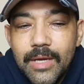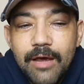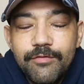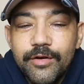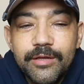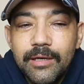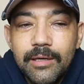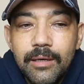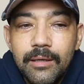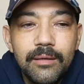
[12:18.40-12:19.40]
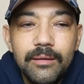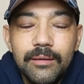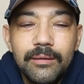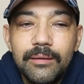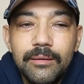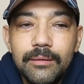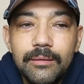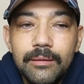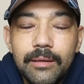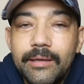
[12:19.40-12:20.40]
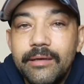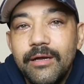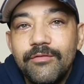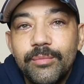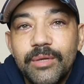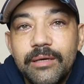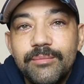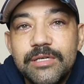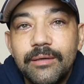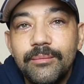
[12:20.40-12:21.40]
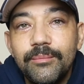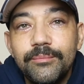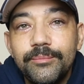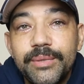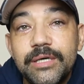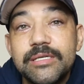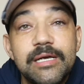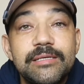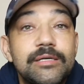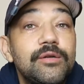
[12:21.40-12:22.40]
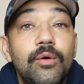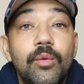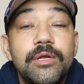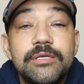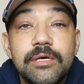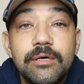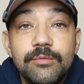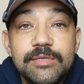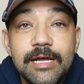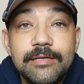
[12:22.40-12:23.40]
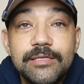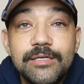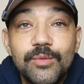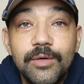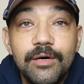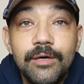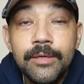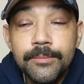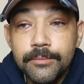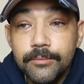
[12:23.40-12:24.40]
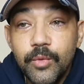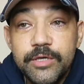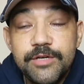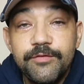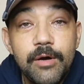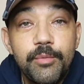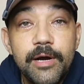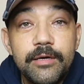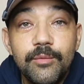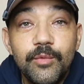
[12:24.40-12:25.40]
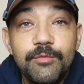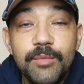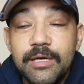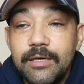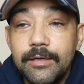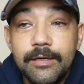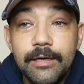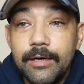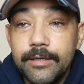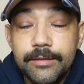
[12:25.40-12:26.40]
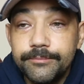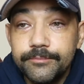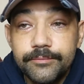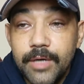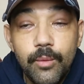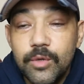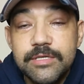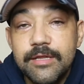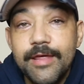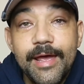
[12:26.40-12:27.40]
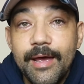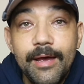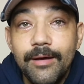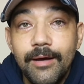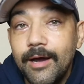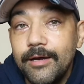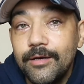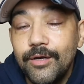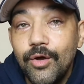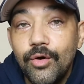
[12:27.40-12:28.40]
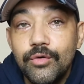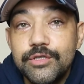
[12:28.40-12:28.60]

Everything. And I never blamed her because I didn't know what the circumstances were when she fell pregnant with me. I I wasn't there. I didn't know.